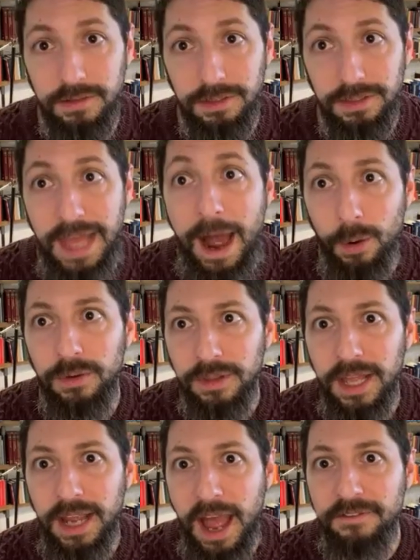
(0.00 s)
loud,
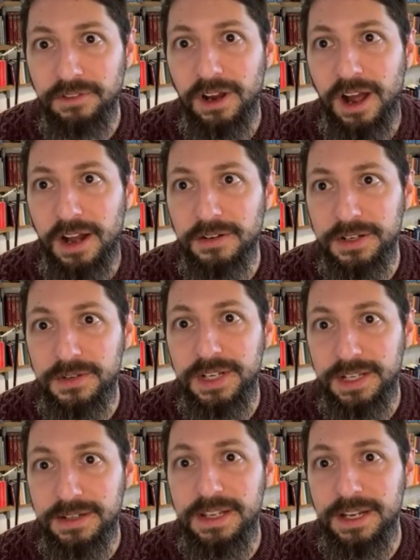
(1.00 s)
like after uh, one hundred, you
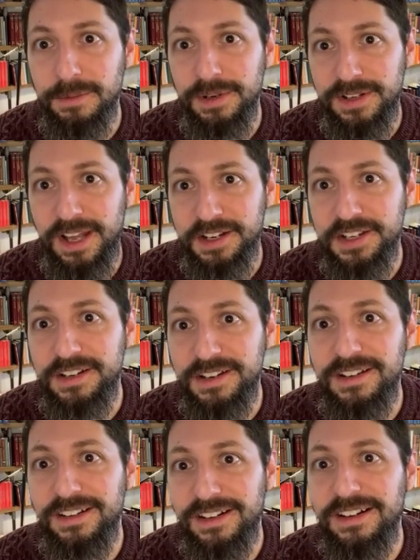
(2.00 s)
need ear protection.
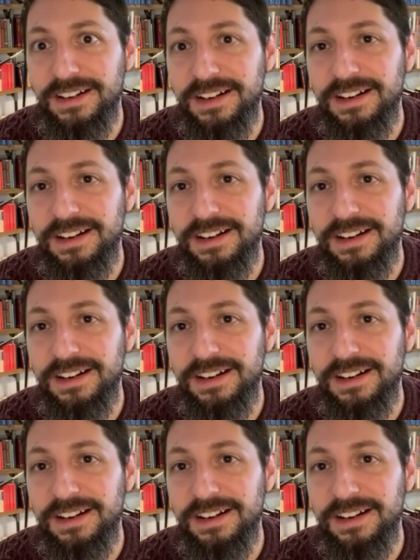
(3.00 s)
one